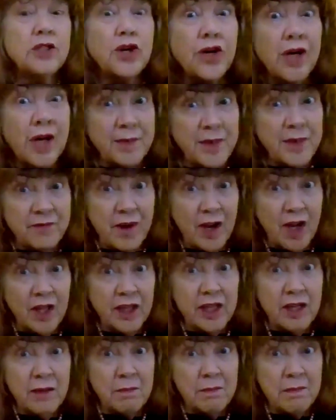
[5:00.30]
turn up the
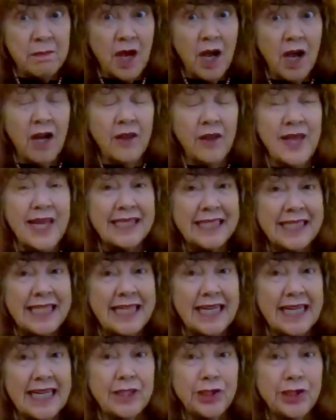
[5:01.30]
volume on that
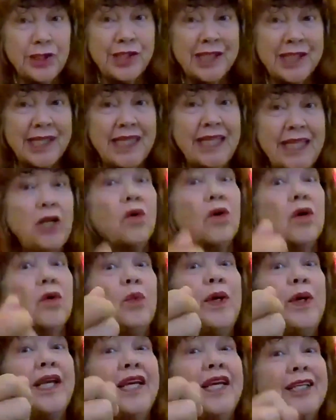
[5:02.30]
T H C, or
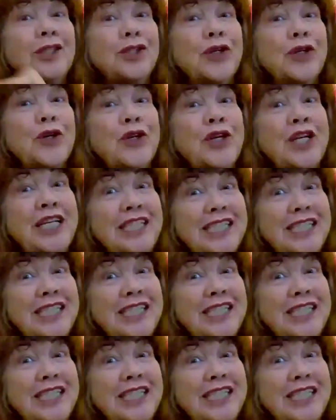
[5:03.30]
we can turn